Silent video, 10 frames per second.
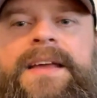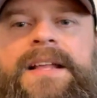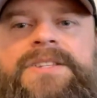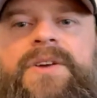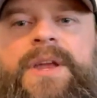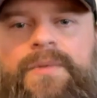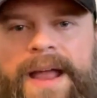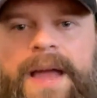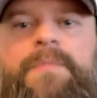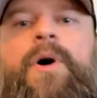And so he
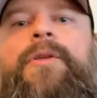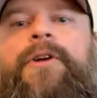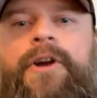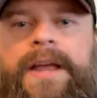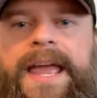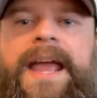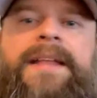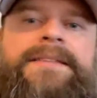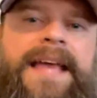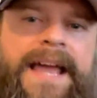ran both
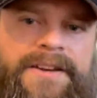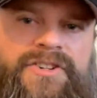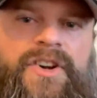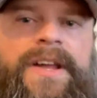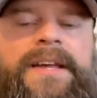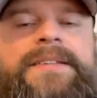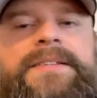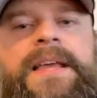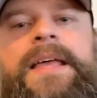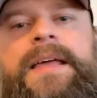hurricanes and tricks,